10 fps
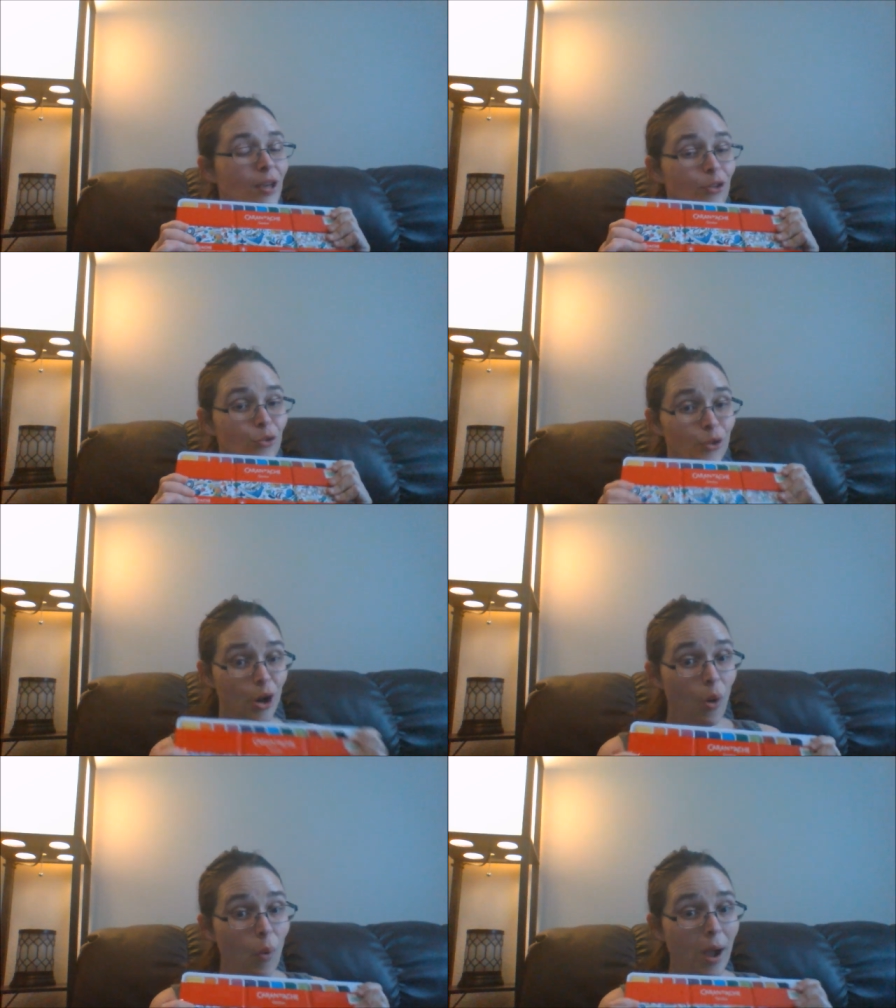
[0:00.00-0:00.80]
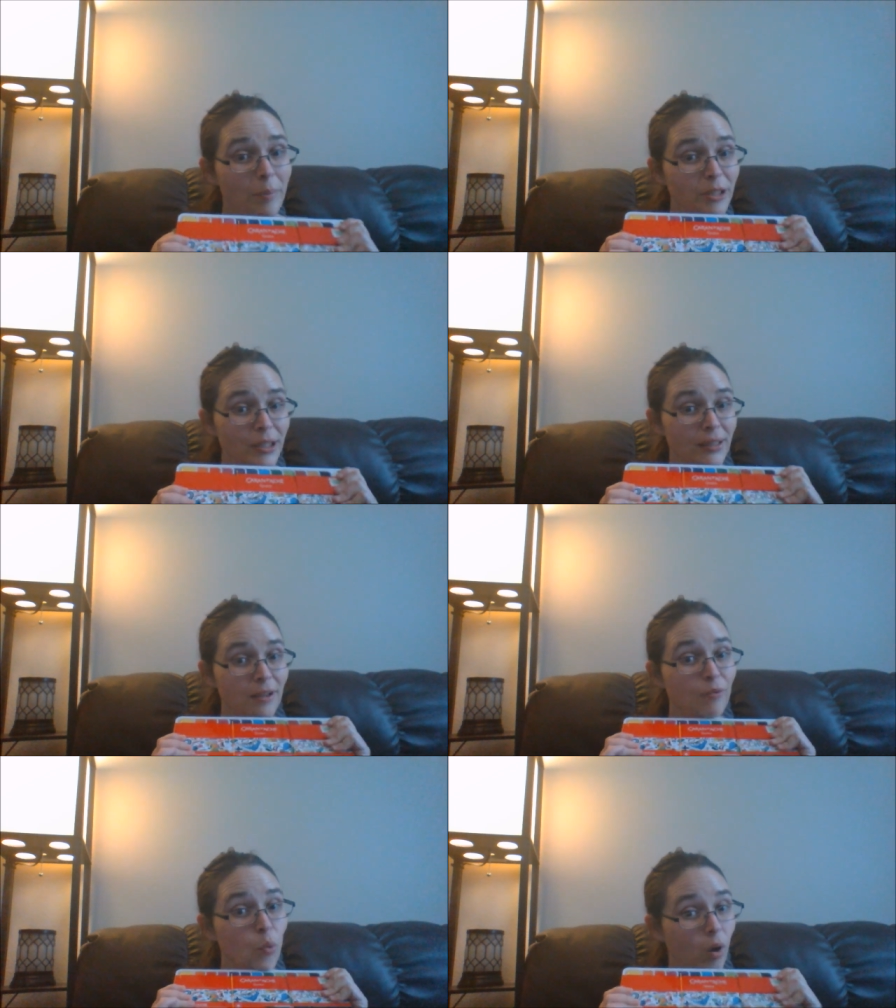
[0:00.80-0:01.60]
You know how much I
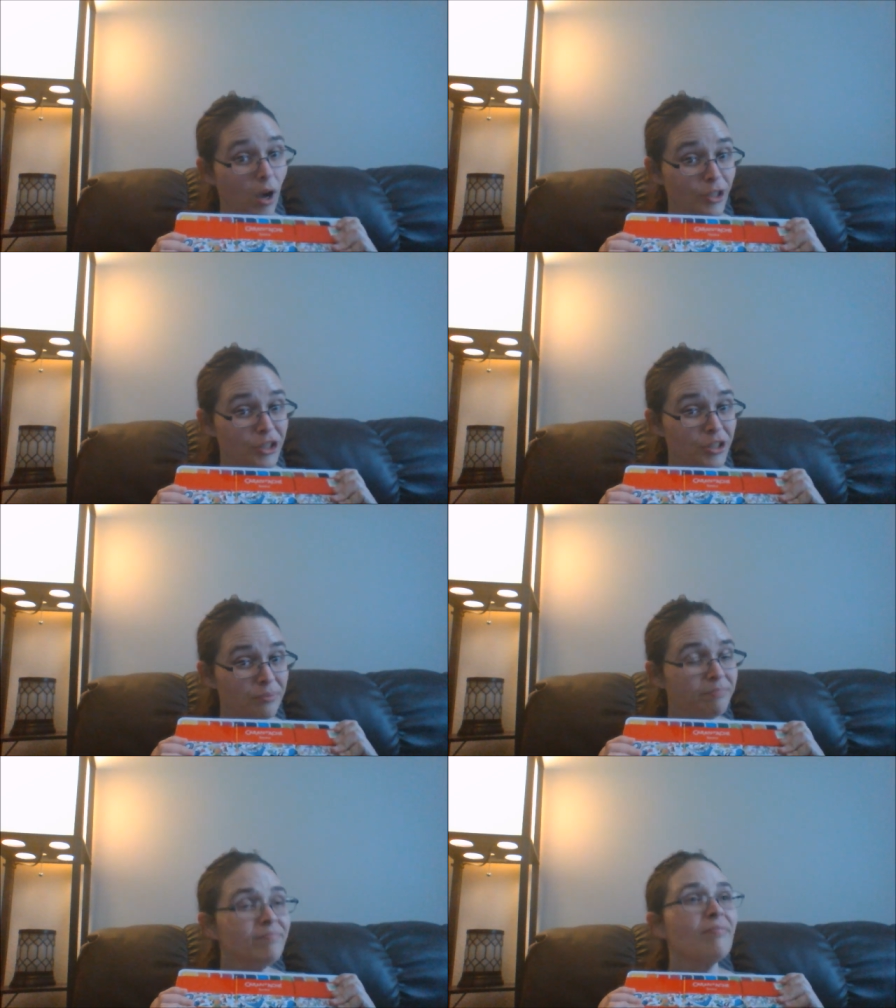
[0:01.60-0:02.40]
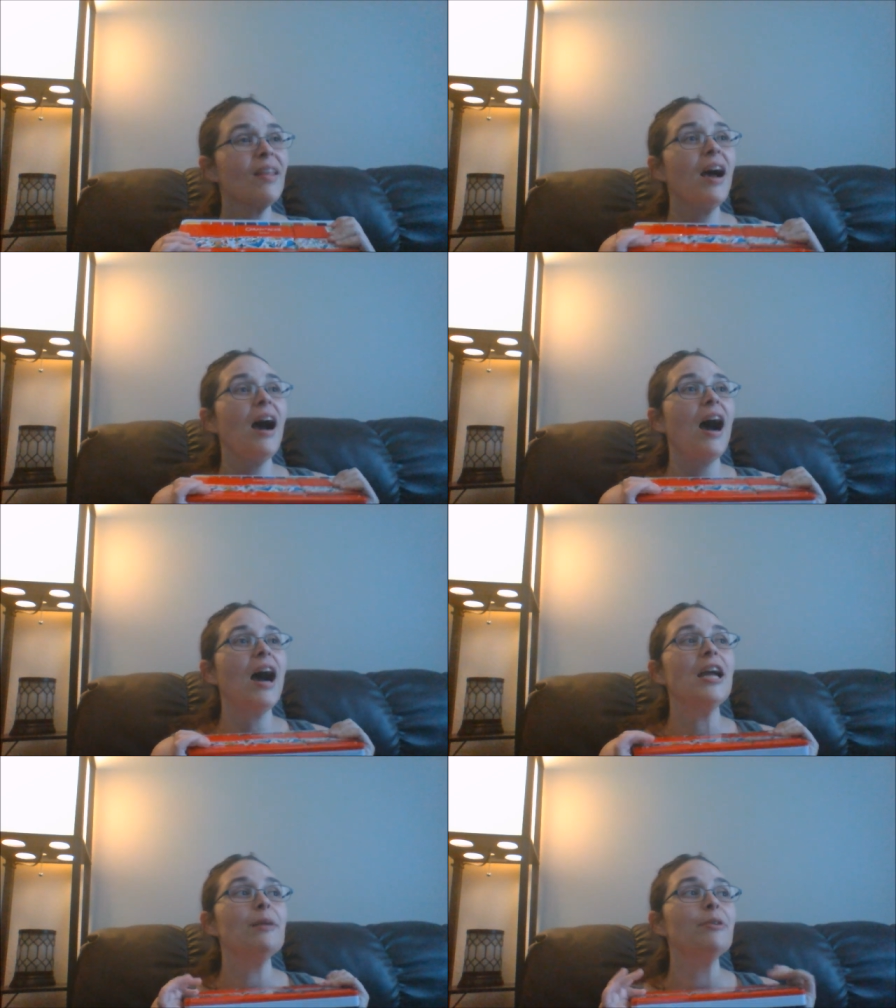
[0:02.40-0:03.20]
love gouache.
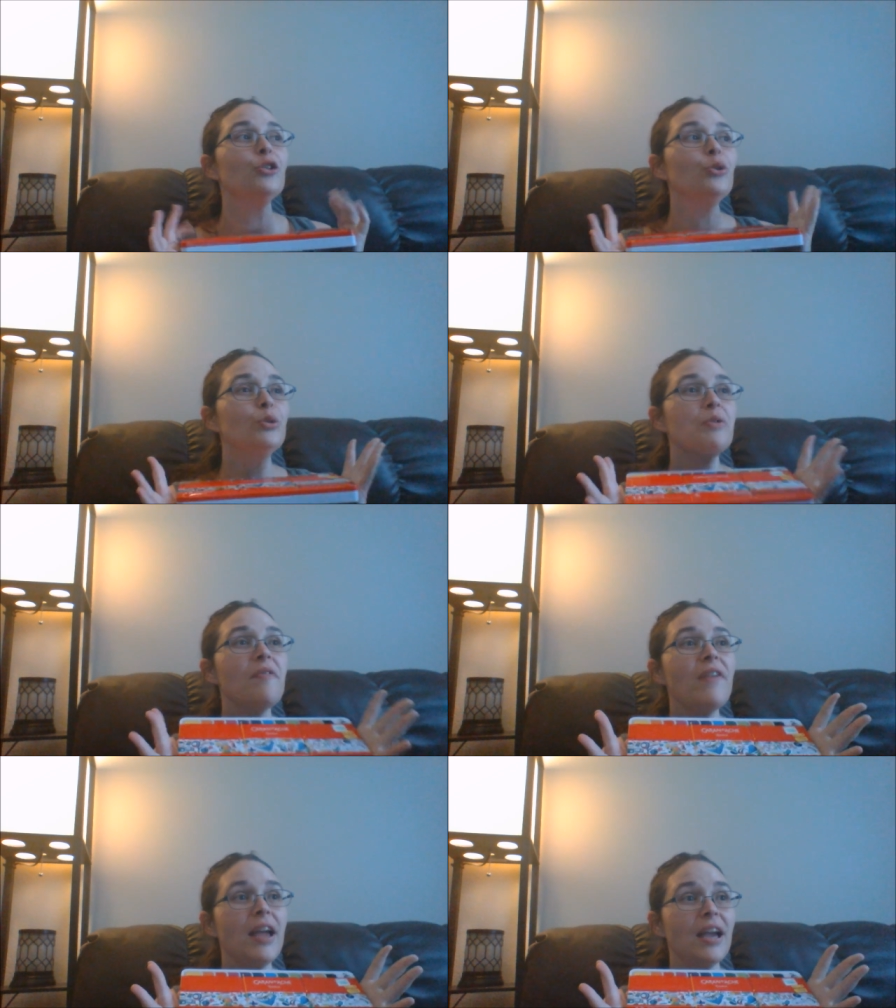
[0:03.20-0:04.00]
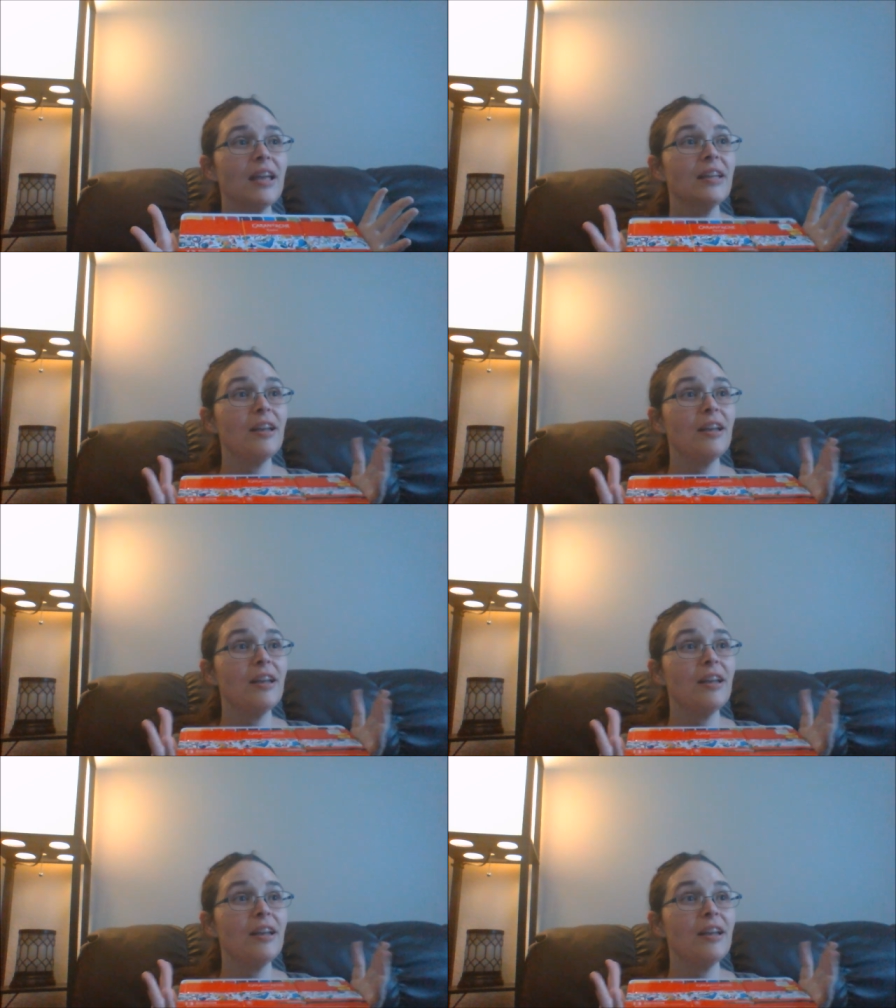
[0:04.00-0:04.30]
I am a huge fan,